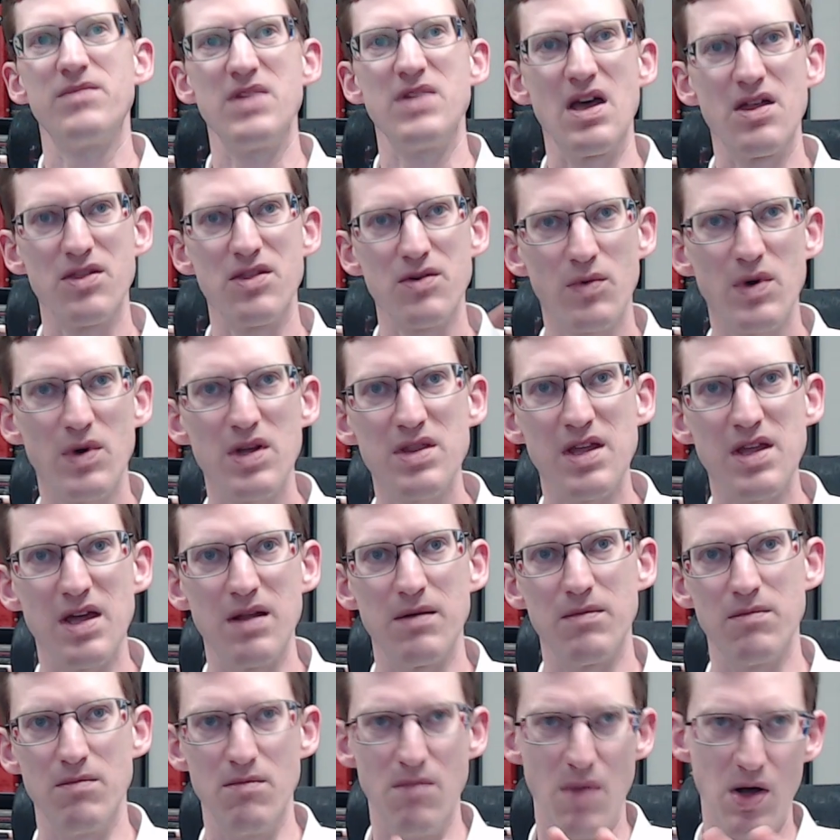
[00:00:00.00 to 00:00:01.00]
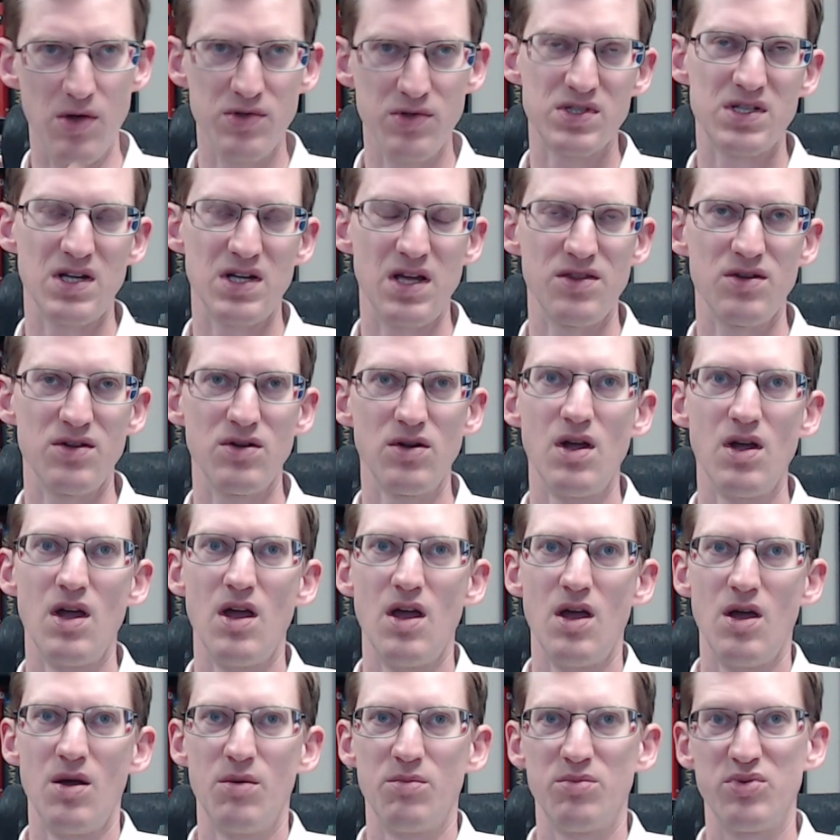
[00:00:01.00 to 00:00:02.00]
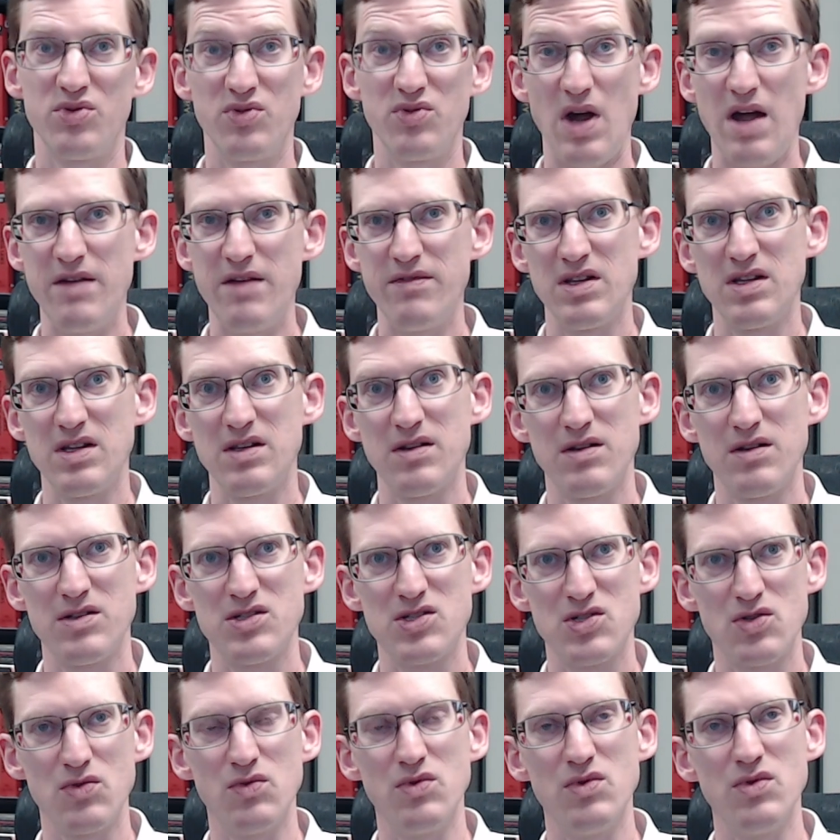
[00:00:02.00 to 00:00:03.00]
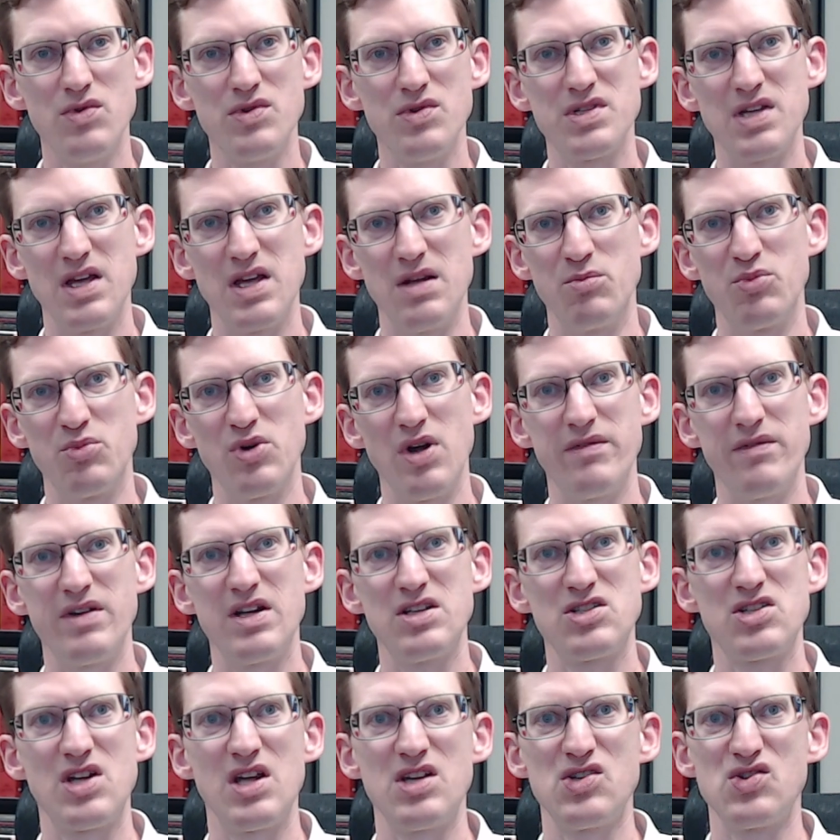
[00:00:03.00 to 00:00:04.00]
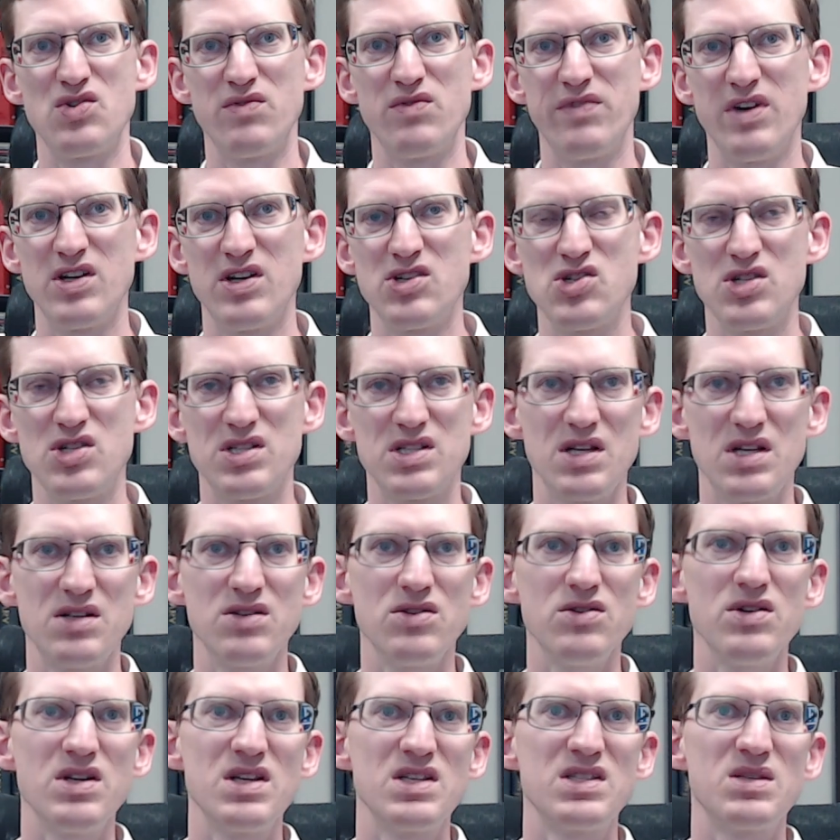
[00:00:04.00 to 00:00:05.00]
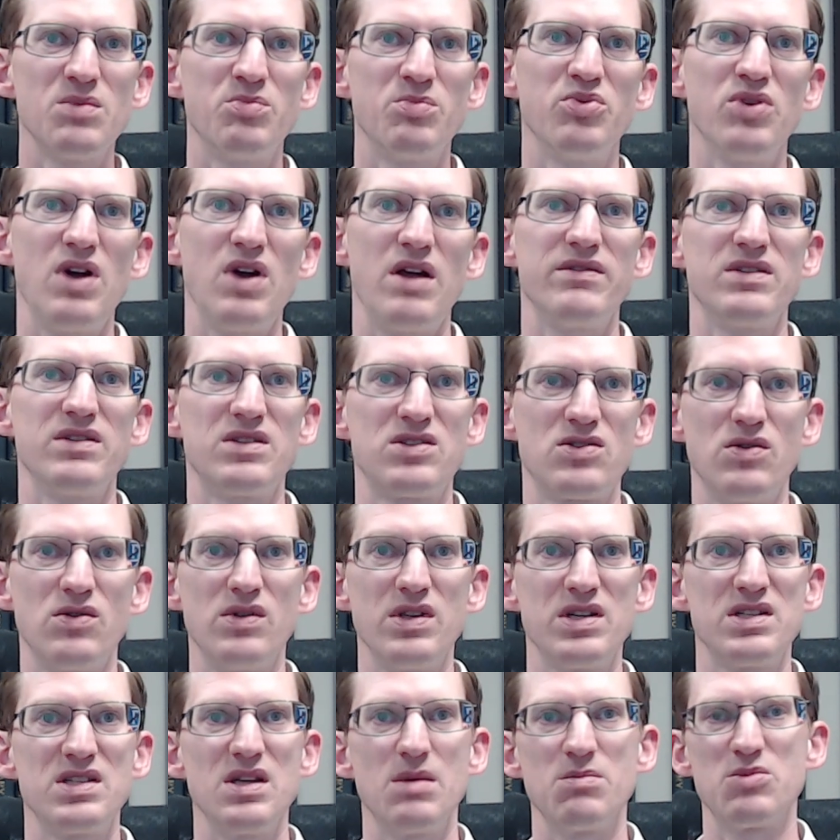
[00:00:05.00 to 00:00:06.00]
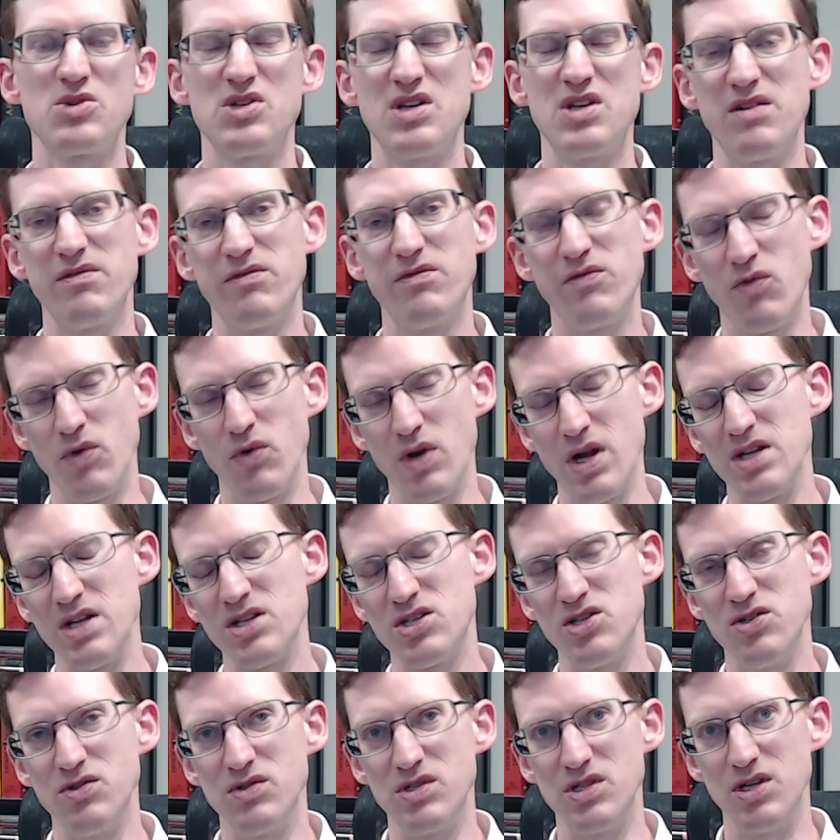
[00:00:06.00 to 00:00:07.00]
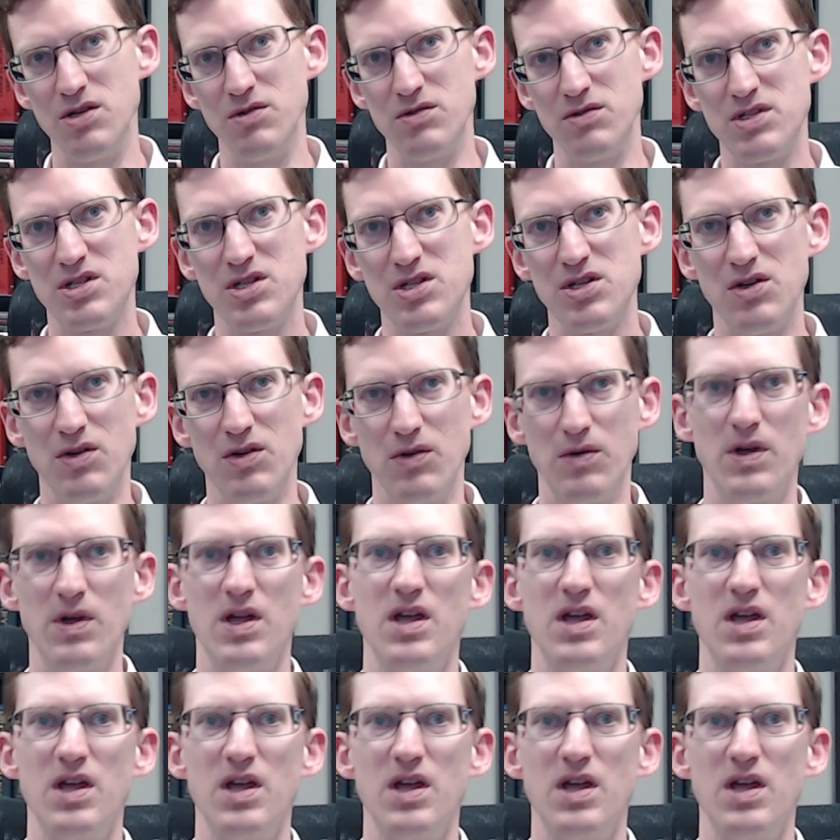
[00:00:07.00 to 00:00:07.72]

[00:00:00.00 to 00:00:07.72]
other one that most other private schools and private education functions under is the private school exemption in 48222.